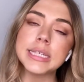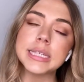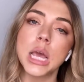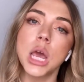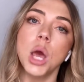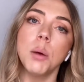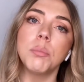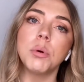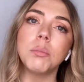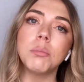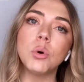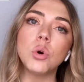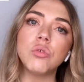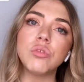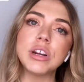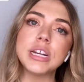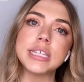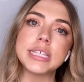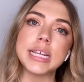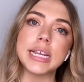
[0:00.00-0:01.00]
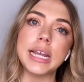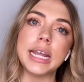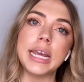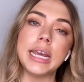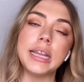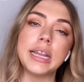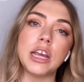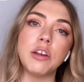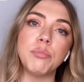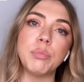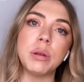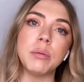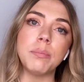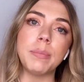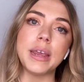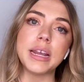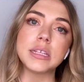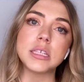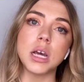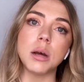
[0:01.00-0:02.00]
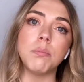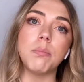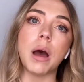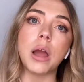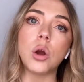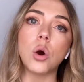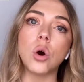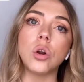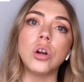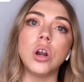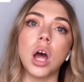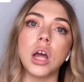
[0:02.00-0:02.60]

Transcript: but more recently they've been picked up by online